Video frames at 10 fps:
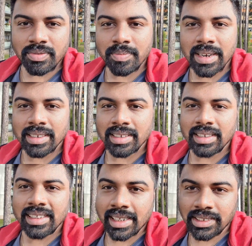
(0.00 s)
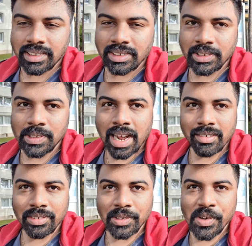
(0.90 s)
but yes, you
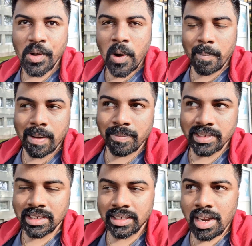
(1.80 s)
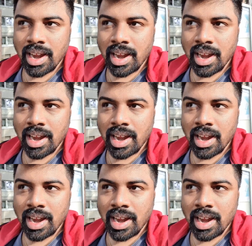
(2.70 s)
have to cope up with it.